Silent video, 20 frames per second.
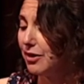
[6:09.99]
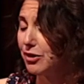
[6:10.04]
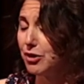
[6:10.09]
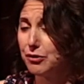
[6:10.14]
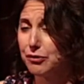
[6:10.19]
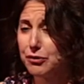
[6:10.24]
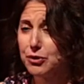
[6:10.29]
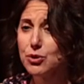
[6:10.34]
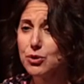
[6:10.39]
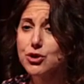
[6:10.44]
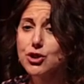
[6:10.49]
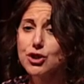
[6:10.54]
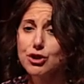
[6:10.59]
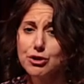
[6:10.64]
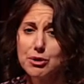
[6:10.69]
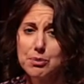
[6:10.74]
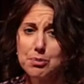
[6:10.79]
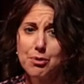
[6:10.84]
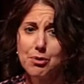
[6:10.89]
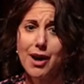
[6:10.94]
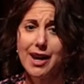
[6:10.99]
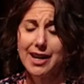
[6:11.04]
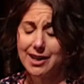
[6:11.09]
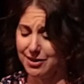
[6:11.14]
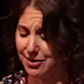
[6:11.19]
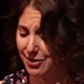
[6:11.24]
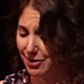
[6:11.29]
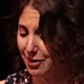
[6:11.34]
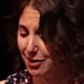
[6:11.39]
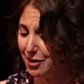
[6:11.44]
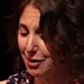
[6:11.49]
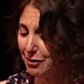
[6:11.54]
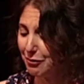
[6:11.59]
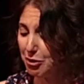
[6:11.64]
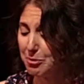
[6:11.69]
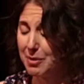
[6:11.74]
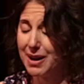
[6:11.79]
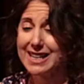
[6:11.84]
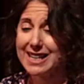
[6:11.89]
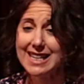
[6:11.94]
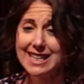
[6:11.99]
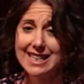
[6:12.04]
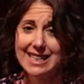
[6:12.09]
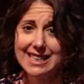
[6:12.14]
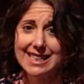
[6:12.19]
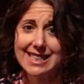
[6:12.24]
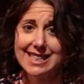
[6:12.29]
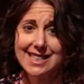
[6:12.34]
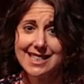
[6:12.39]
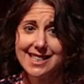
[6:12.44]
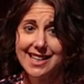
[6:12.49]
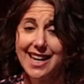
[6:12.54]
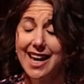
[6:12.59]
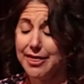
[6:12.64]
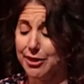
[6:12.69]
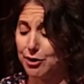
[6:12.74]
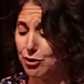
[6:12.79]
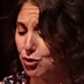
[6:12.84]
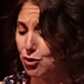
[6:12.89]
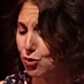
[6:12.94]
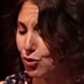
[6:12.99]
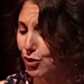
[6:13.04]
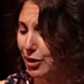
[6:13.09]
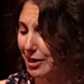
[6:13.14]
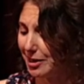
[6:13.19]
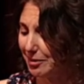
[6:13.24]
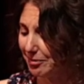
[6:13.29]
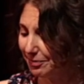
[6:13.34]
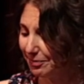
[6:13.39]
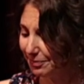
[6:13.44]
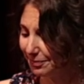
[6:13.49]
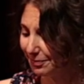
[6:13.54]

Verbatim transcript: The future looked bright for my kids and their tree.